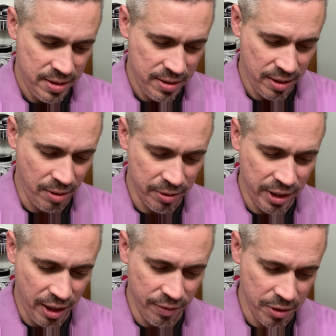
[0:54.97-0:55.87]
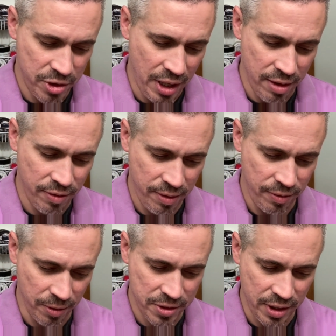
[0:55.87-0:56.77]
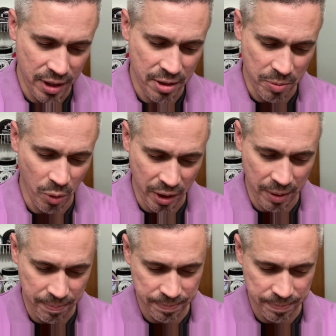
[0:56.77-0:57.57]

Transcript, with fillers: I hardly ever shave first thing in the morning.